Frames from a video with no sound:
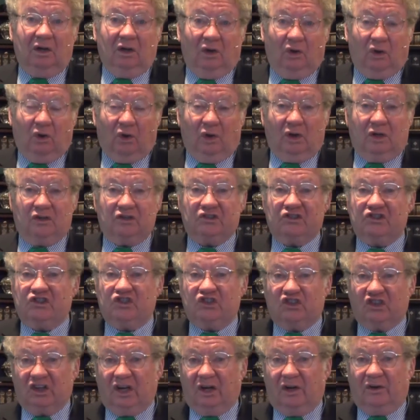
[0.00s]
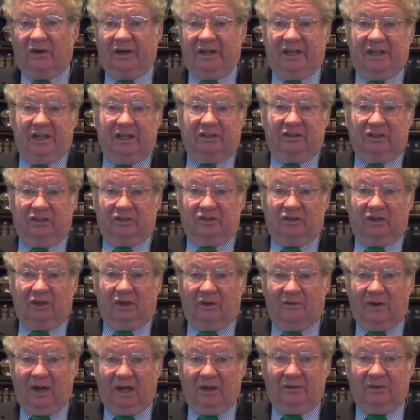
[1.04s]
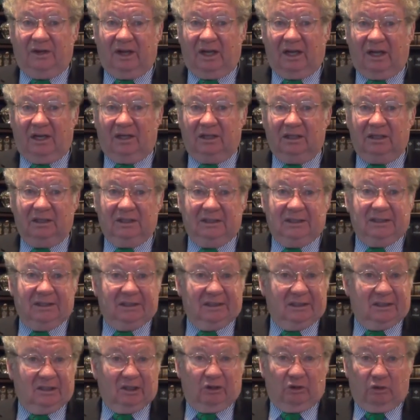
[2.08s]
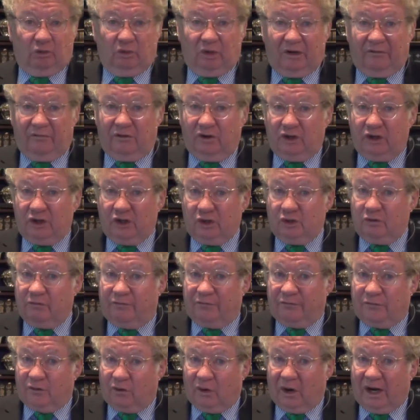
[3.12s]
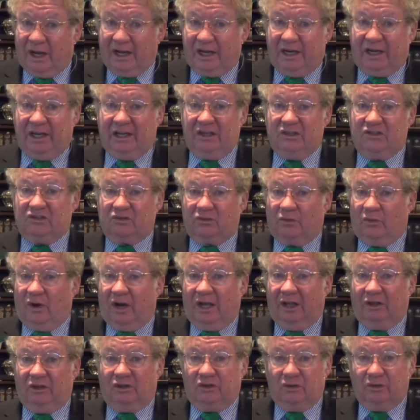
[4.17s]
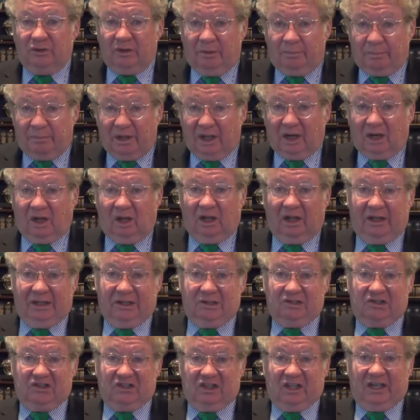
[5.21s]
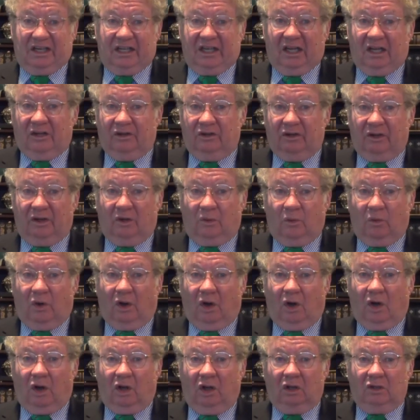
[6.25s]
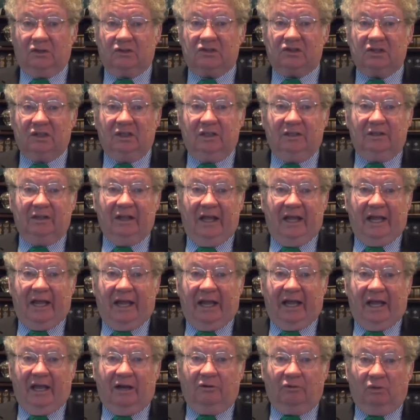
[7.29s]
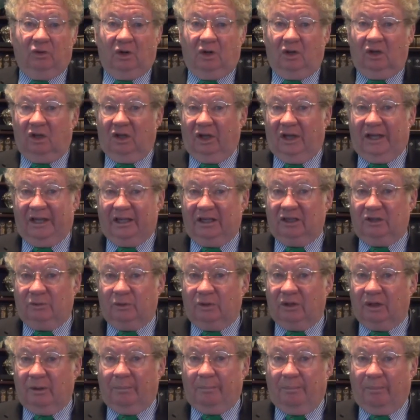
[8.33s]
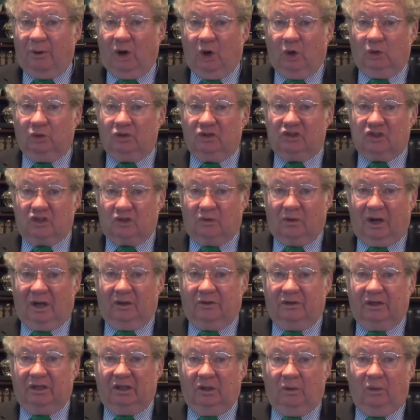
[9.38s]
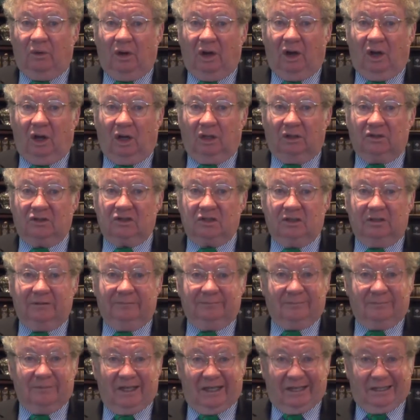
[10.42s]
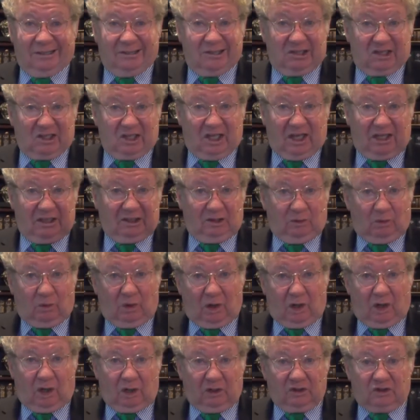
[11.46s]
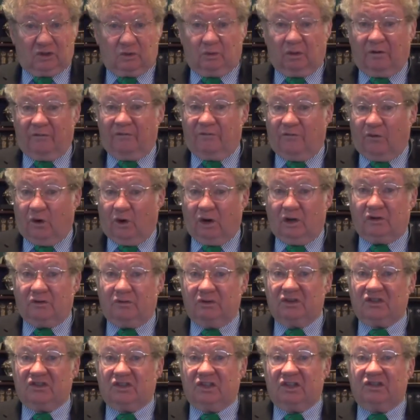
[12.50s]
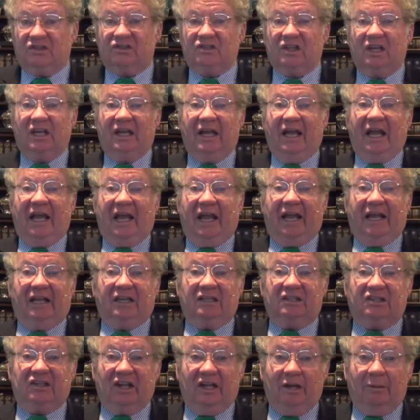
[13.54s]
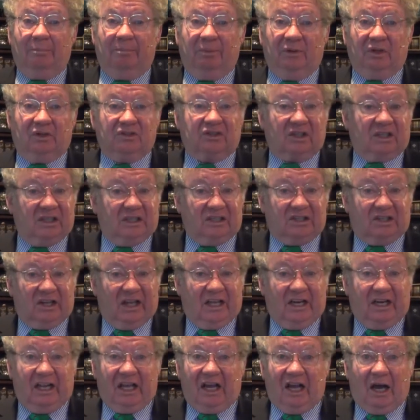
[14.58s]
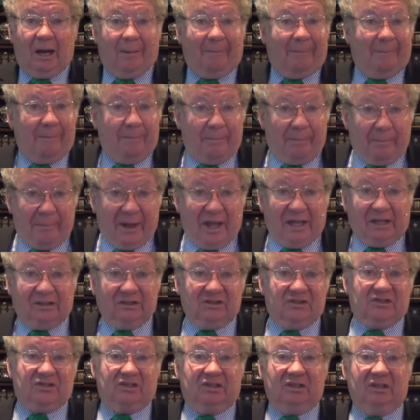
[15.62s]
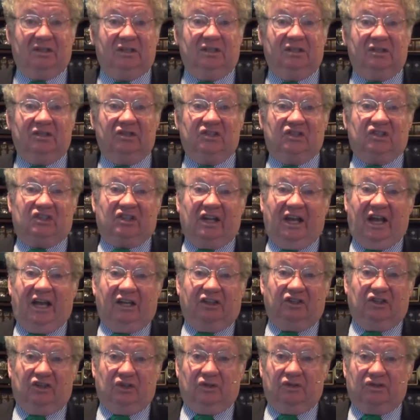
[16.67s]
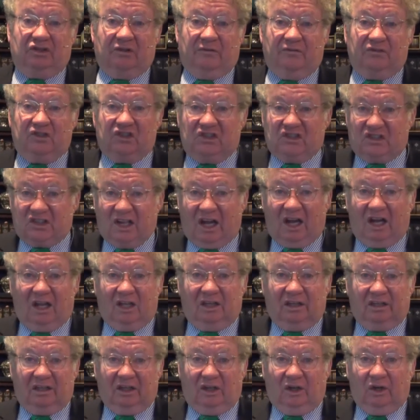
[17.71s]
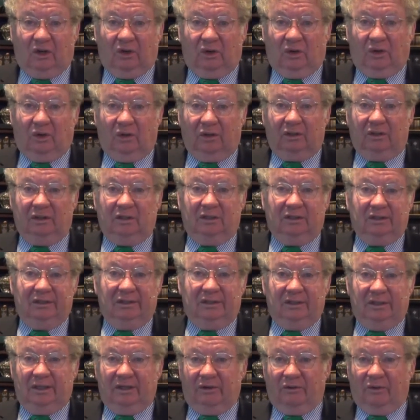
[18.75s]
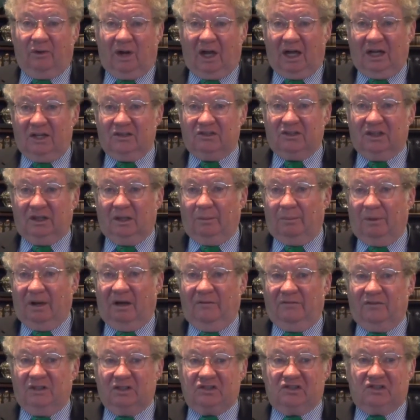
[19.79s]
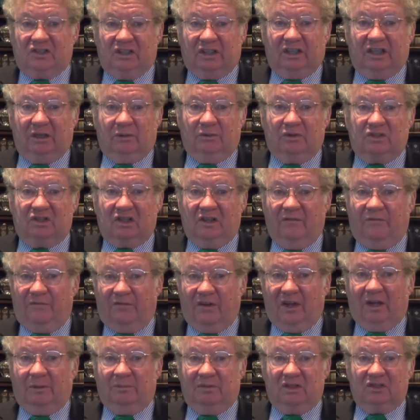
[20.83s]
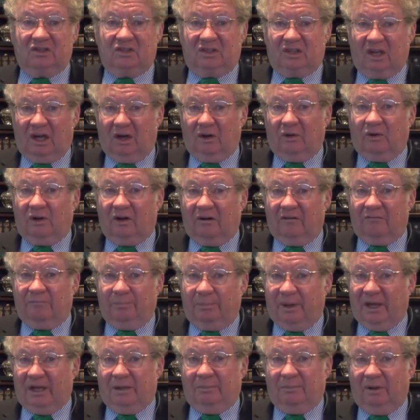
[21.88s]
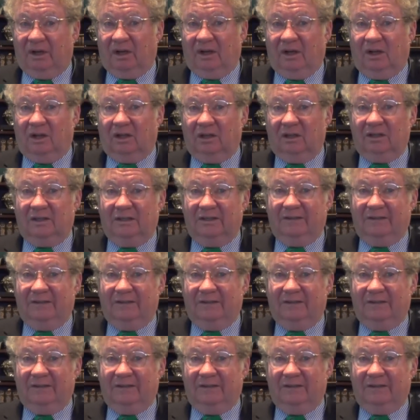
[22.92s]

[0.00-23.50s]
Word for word: horse chariot to turn around on. The river Euphrates ran through the middle of the city under the walls and were linked with a moat surrounding the walls. Inside the walls were fortresses and temples containing immense statues of solid gold. And rising above the city was the famous Tower of Babel.